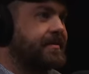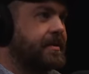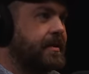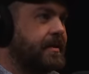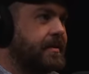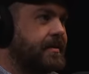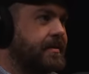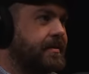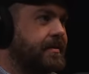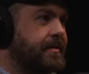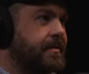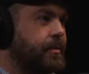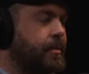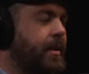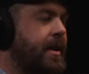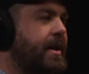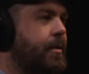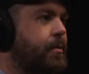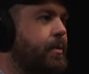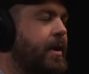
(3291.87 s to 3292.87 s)
Yeah.
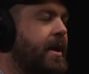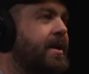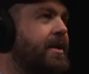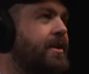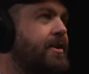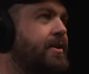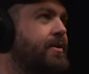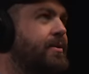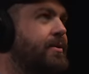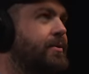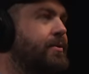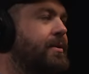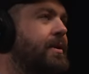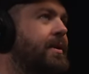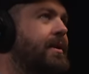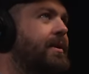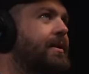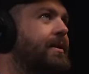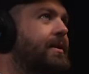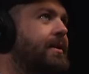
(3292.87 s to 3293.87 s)
Where where do you
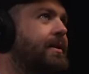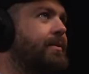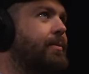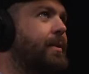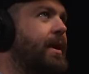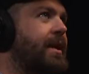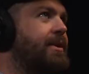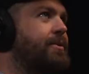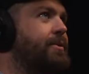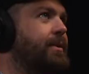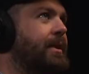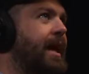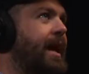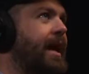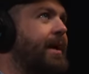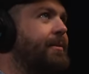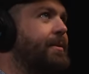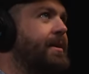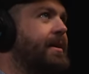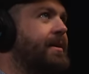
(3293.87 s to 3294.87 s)
where do you
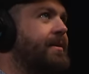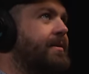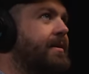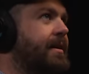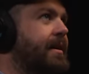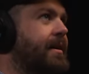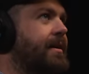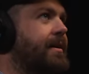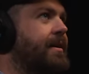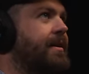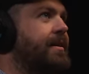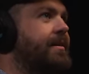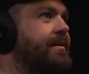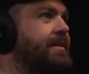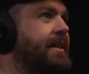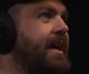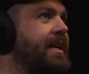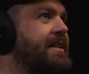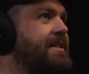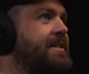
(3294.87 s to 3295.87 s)
lie with uh,
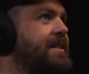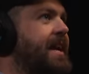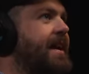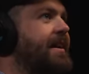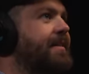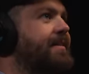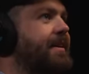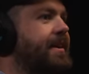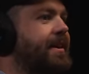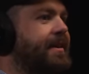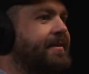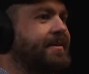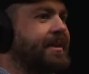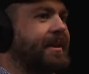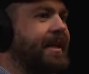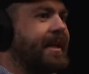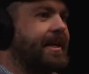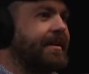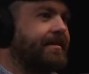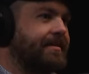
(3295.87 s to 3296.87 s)
kind of death,
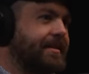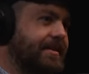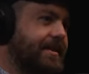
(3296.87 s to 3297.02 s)
afterlife?